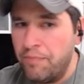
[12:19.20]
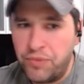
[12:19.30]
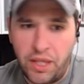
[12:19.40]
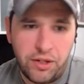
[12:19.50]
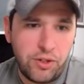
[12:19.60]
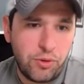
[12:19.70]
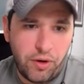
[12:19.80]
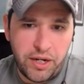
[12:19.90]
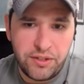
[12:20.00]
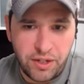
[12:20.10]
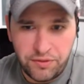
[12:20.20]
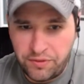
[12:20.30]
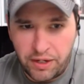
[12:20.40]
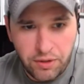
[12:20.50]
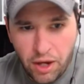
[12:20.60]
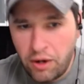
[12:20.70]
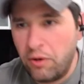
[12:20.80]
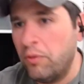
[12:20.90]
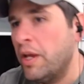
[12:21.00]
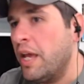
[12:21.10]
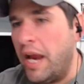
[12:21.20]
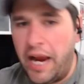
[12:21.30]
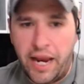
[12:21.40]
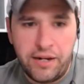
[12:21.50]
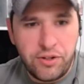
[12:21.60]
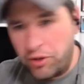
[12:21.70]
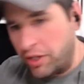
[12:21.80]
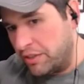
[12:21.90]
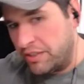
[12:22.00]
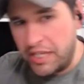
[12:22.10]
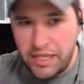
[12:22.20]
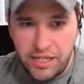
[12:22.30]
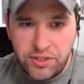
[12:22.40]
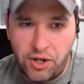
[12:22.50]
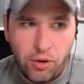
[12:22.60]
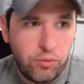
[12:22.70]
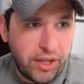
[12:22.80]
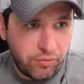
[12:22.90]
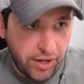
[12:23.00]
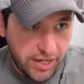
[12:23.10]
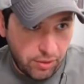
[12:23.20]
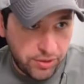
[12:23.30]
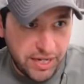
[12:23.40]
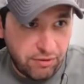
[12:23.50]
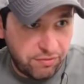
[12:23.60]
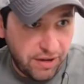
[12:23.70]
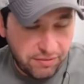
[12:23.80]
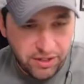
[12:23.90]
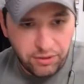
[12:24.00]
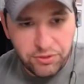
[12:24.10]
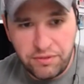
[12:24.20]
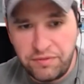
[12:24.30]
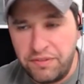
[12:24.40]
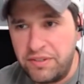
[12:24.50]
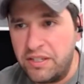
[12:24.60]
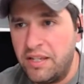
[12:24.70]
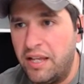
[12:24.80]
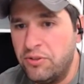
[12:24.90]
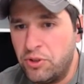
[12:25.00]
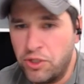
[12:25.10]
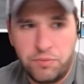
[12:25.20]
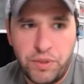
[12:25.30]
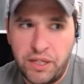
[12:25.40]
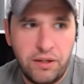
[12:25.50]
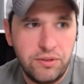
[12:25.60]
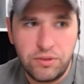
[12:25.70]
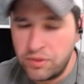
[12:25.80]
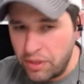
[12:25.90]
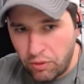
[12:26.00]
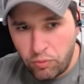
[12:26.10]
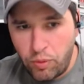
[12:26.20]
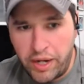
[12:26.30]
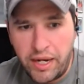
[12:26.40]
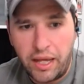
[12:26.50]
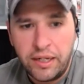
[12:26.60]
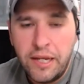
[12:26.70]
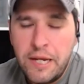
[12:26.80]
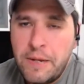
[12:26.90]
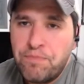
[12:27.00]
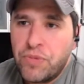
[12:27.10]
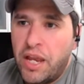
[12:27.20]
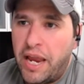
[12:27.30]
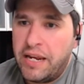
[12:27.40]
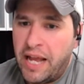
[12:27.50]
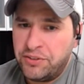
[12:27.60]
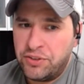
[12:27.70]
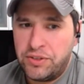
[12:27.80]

then Ukraine is going to say no and you're going to see these, you know, like right now we're down $5.50 just because, you know, why not? and that's